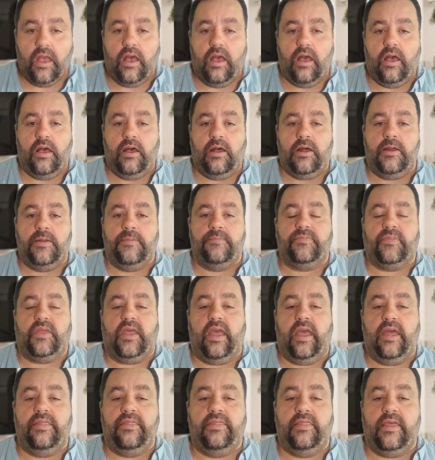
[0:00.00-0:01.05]

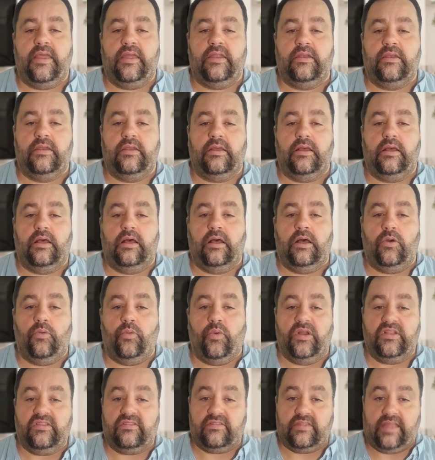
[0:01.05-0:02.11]
And then
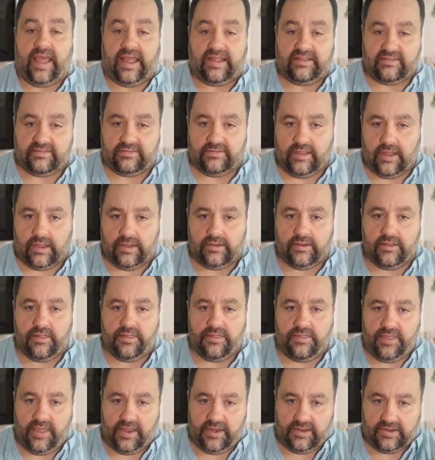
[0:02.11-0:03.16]
once that's done,
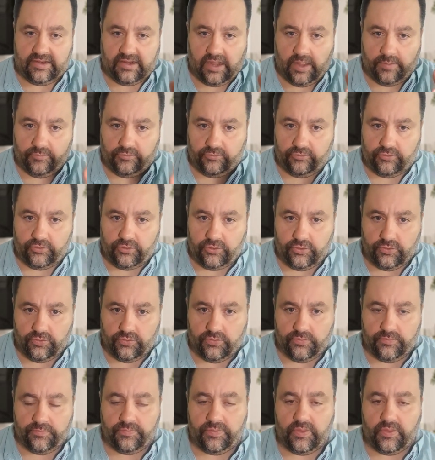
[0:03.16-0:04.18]
then it comes to you.